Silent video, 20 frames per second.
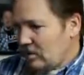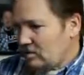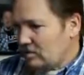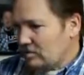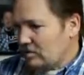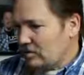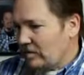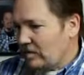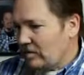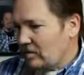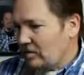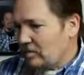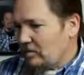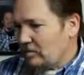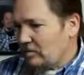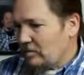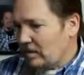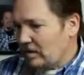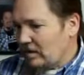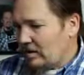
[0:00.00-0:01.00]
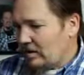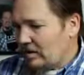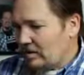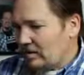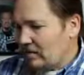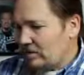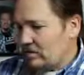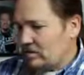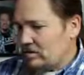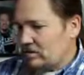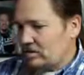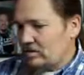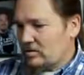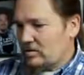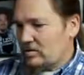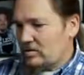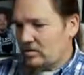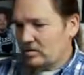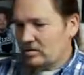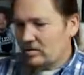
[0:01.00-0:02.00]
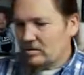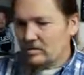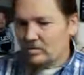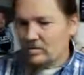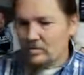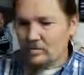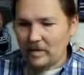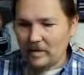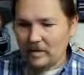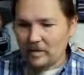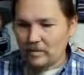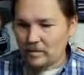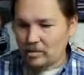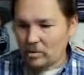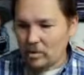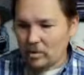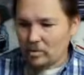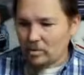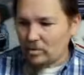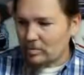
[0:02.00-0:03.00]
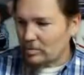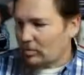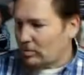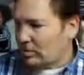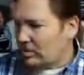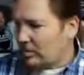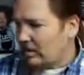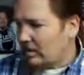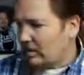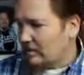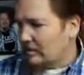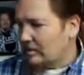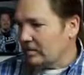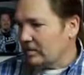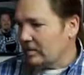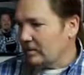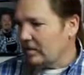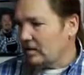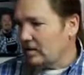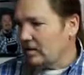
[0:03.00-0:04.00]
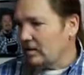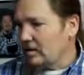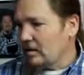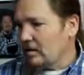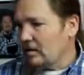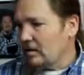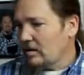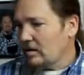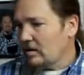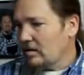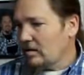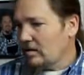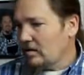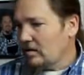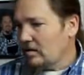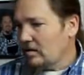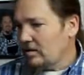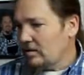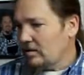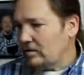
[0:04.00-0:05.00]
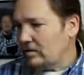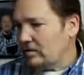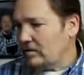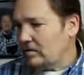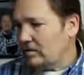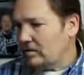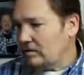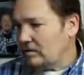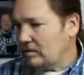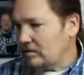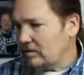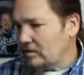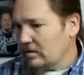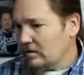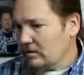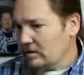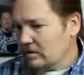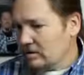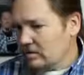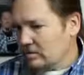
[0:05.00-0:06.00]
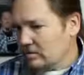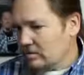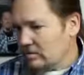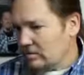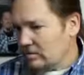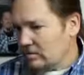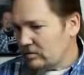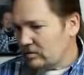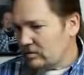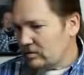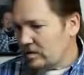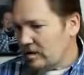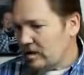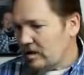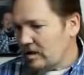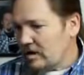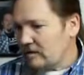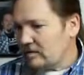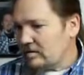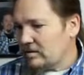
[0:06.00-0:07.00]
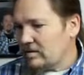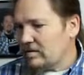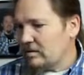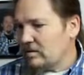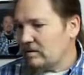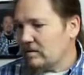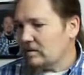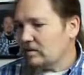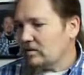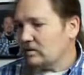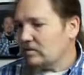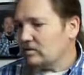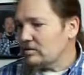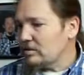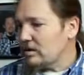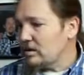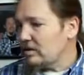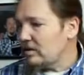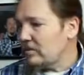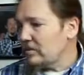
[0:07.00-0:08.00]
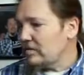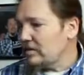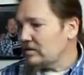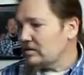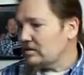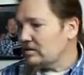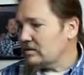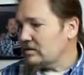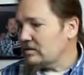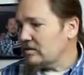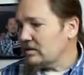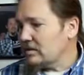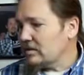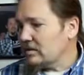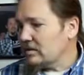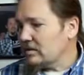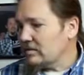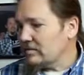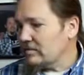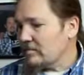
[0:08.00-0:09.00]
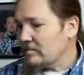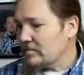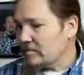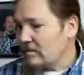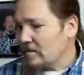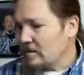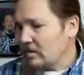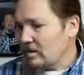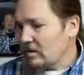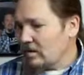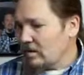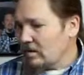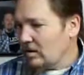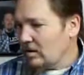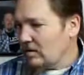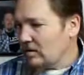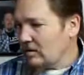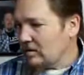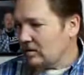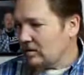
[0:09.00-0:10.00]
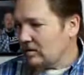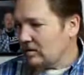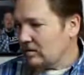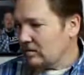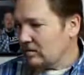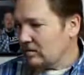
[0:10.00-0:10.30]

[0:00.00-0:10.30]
So if I go to my, this is my controller program here. Let's close that, close out the Vixen thing. Okay.